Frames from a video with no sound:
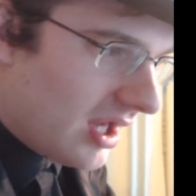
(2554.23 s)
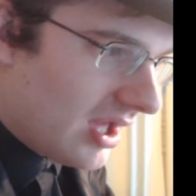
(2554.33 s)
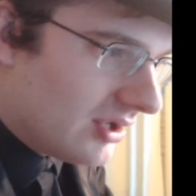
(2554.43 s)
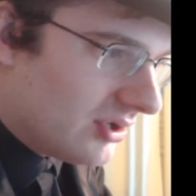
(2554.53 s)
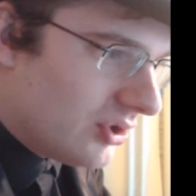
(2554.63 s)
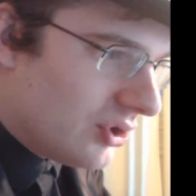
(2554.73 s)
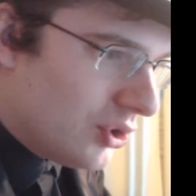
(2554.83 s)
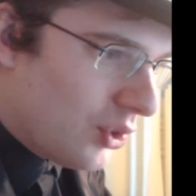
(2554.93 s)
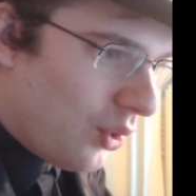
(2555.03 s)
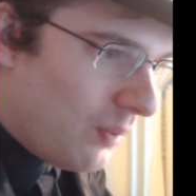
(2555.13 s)

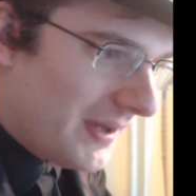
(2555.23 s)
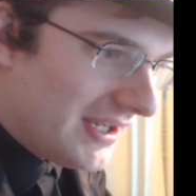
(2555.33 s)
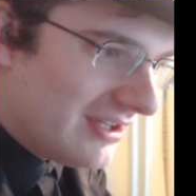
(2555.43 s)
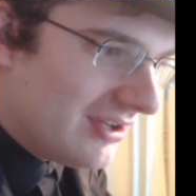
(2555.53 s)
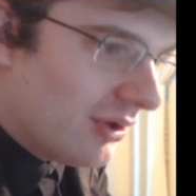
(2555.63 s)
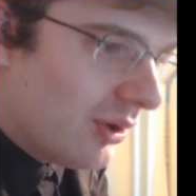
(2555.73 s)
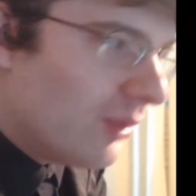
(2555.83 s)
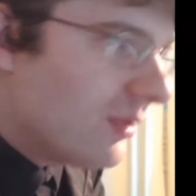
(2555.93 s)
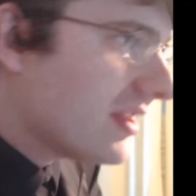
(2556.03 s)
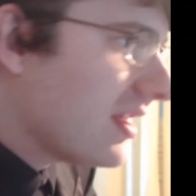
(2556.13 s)
nobody
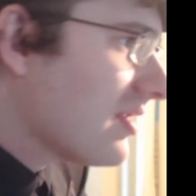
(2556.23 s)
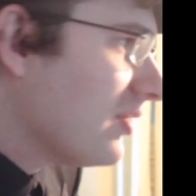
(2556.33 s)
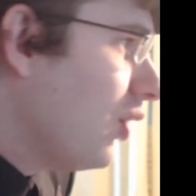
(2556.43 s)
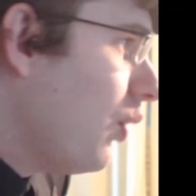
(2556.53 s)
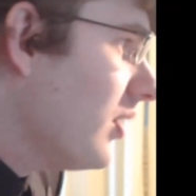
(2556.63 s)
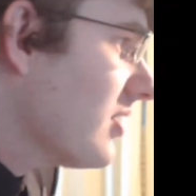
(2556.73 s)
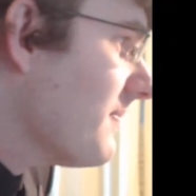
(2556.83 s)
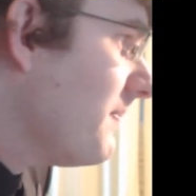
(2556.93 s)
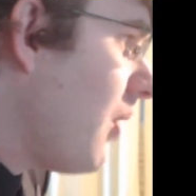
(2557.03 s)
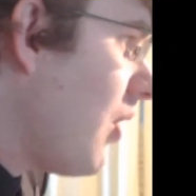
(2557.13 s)
knows because no one's
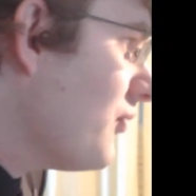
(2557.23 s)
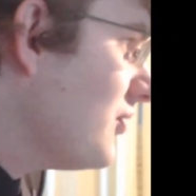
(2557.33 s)
bothered to